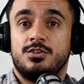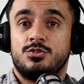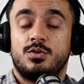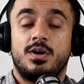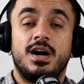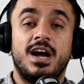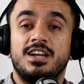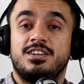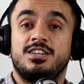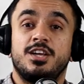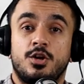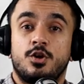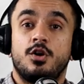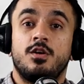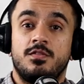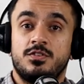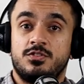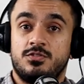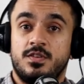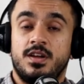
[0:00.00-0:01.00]
So I take
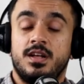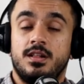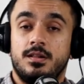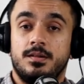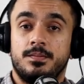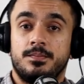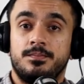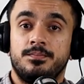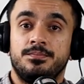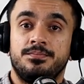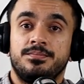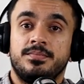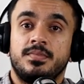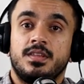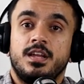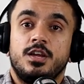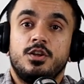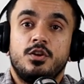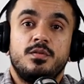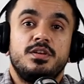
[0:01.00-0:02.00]
off as well.
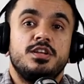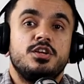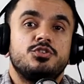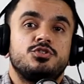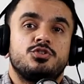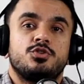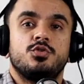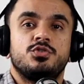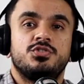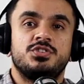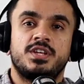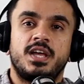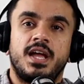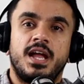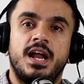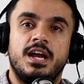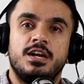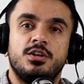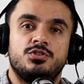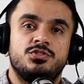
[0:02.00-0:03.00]
You know, when you're so
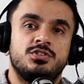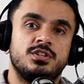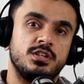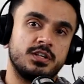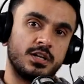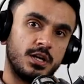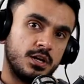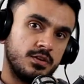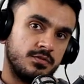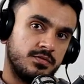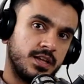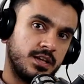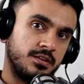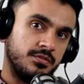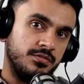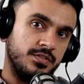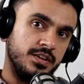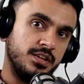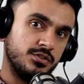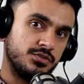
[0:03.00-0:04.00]
scared, you still kind of
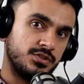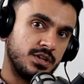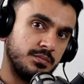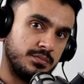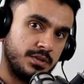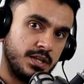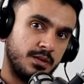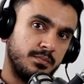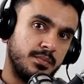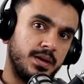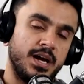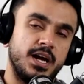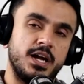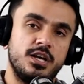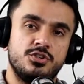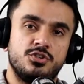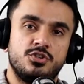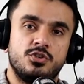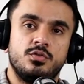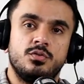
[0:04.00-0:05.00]
like feel something
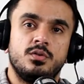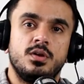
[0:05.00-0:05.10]
behind you.